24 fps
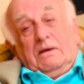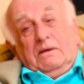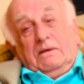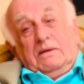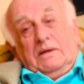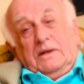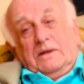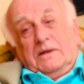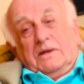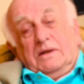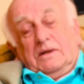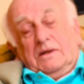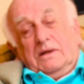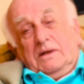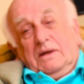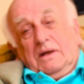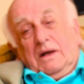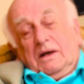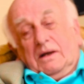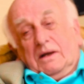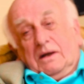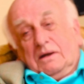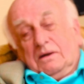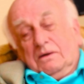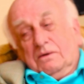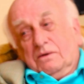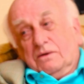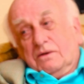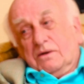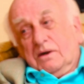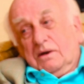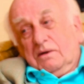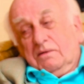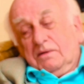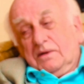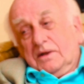this is not a
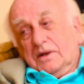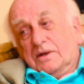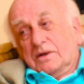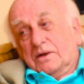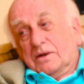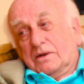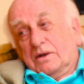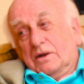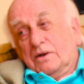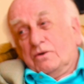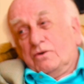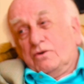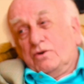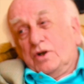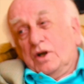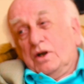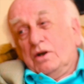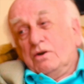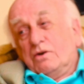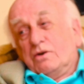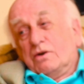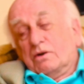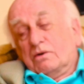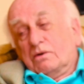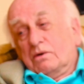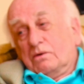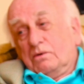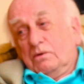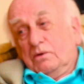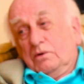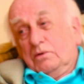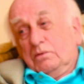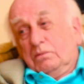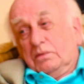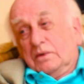conservative, this is a ginger group,